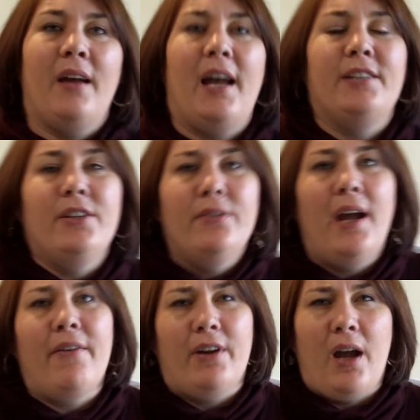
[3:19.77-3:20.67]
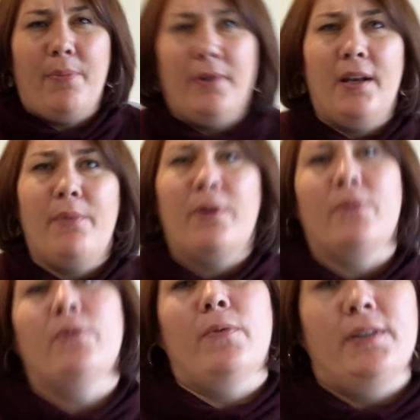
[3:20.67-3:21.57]
I do have a couple that I work
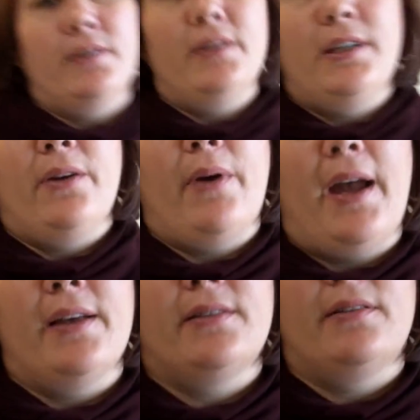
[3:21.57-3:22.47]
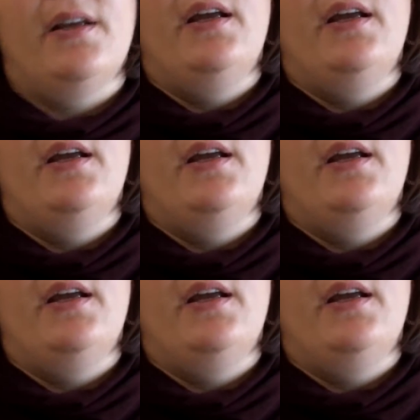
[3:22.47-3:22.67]
with, once in the U.S.,